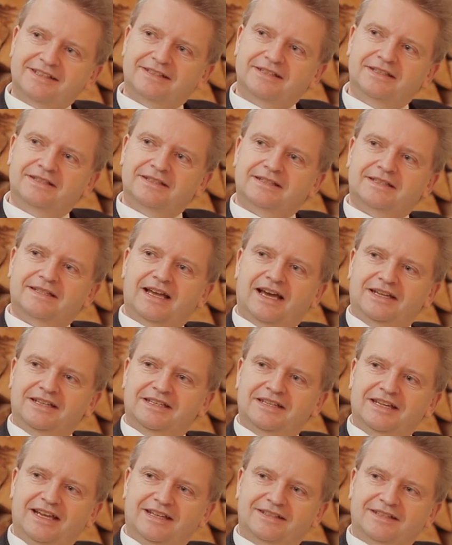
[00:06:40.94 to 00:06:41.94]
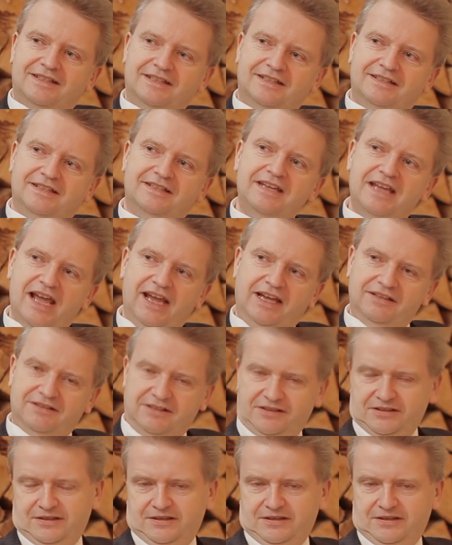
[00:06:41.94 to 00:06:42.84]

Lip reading: since 1968.